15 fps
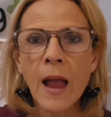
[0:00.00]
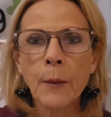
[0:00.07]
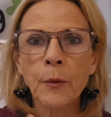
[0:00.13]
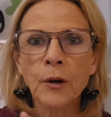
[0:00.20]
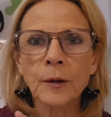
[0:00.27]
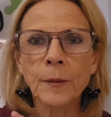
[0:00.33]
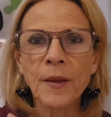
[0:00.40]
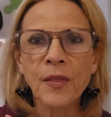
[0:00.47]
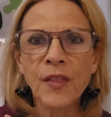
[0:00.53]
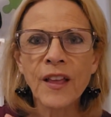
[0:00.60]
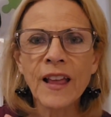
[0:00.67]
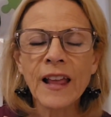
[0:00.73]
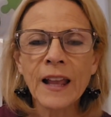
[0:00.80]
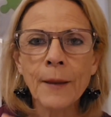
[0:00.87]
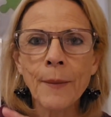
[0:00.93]
and we're going to be
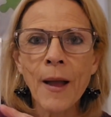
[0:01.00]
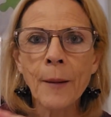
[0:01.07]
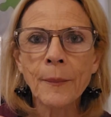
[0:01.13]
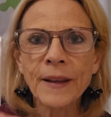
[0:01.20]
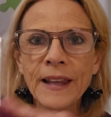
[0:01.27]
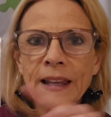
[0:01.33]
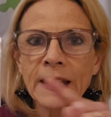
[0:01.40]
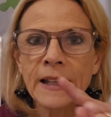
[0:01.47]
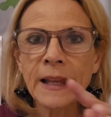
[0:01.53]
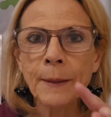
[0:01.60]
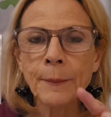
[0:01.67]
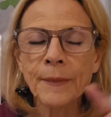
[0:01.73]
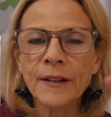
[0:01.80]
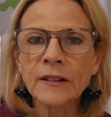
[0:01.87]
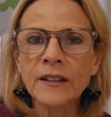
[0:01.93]
thinking about
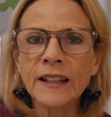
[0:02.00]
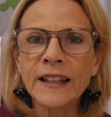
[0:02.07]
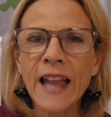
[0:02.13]
beginning, middle,